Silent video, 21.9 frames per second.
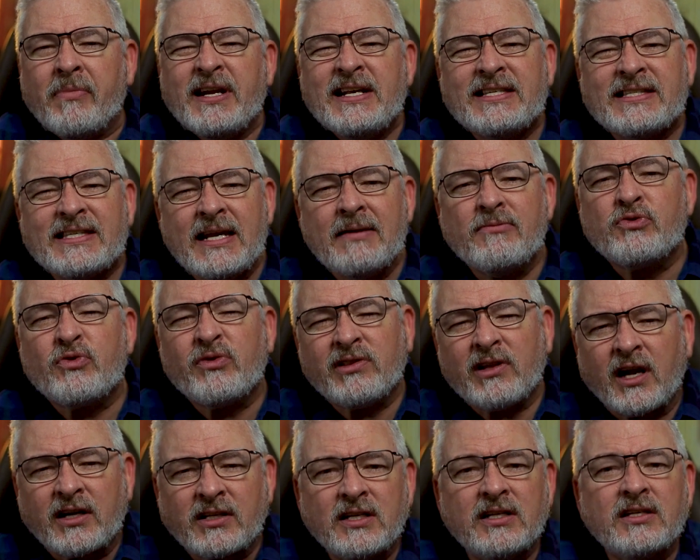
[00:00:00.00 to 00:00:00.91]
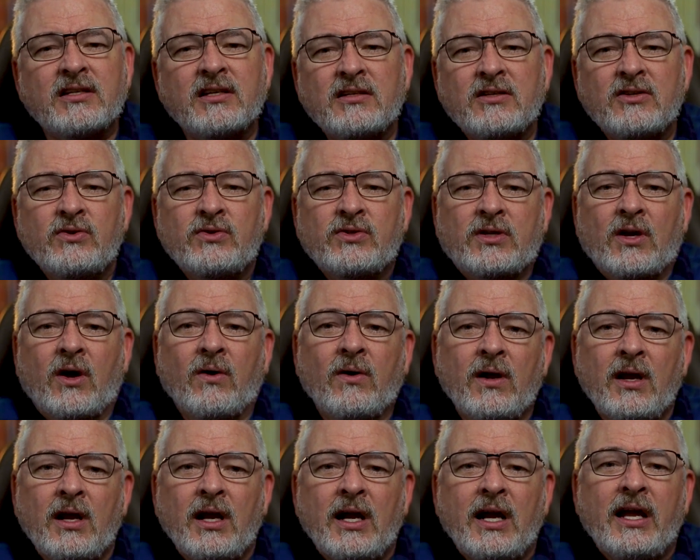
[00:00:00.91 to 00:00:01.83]
but he seems reluctant to do so.
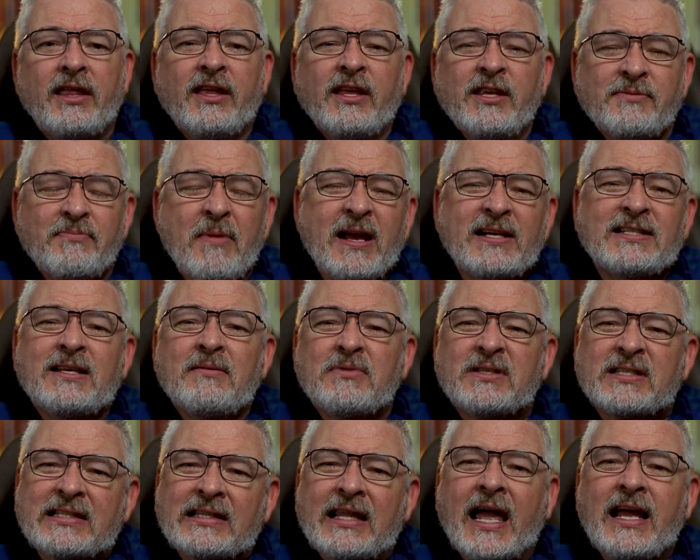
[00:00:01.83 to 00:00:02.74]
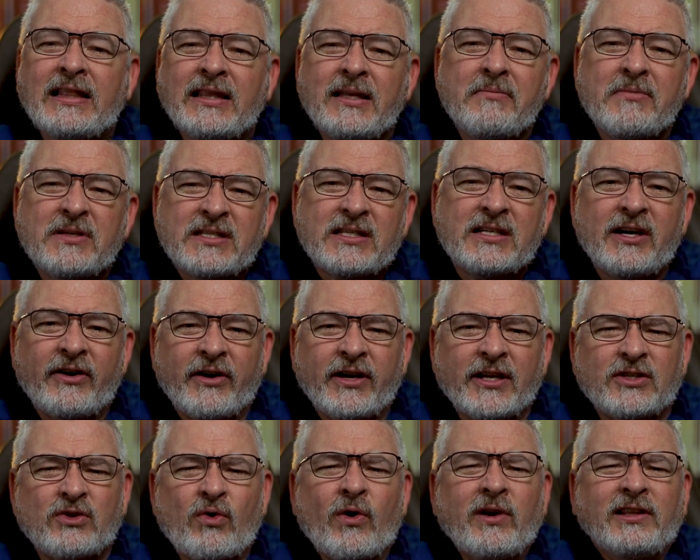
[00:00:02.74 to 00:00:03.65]
And this makes him slightly
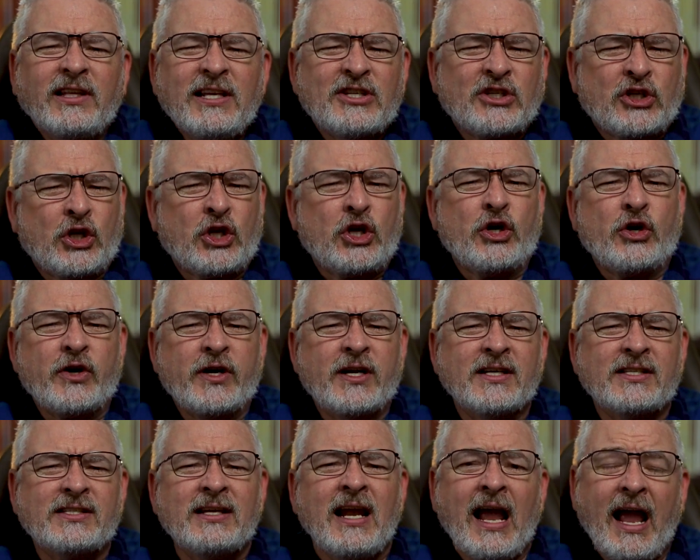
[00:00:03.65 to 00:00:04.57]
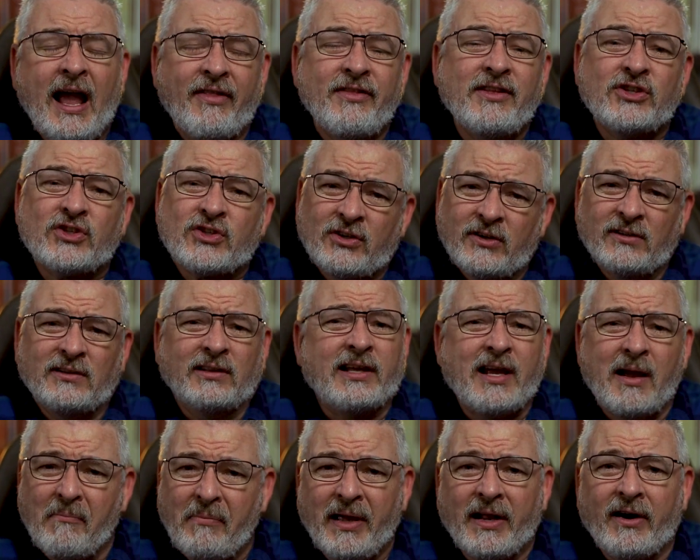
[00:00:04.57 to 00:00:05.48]
mysterious, or at least curious, and then
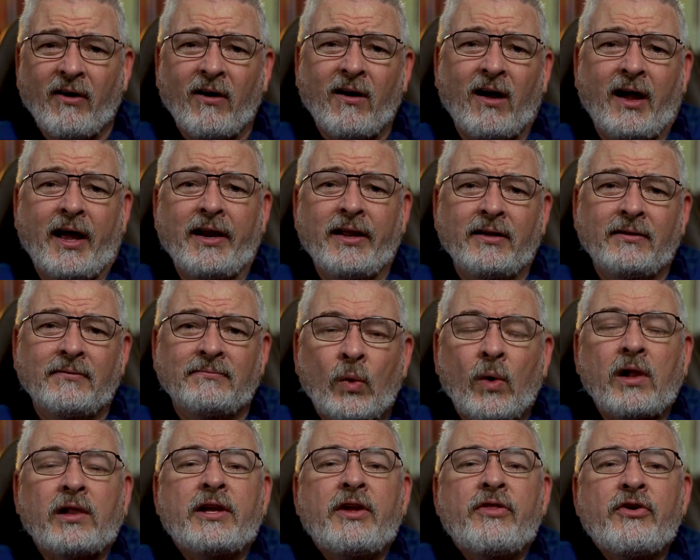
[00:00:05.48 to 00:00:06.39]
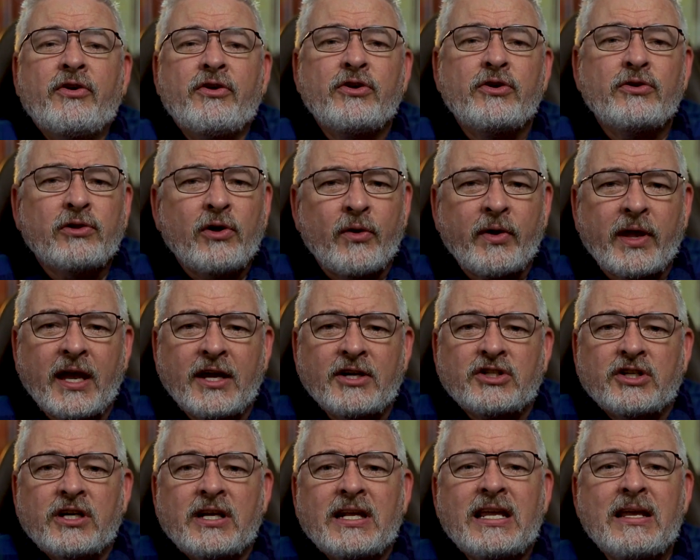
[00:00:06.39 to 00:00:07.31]
certainly a bit odd. While in their new
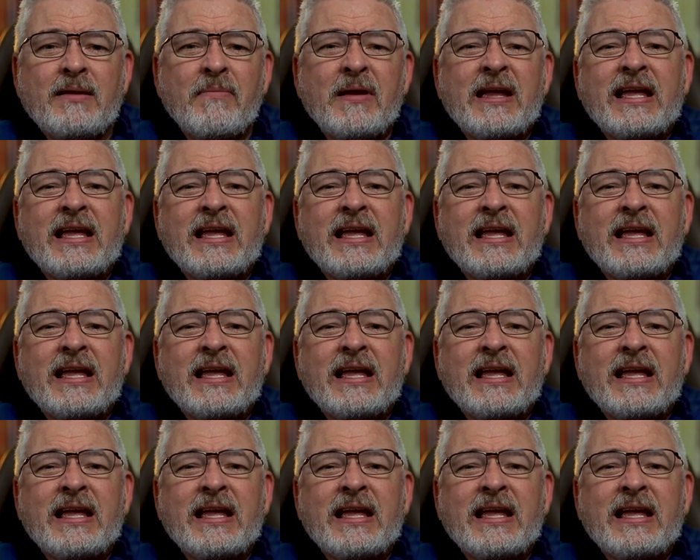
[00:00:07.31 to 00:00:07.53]
location, he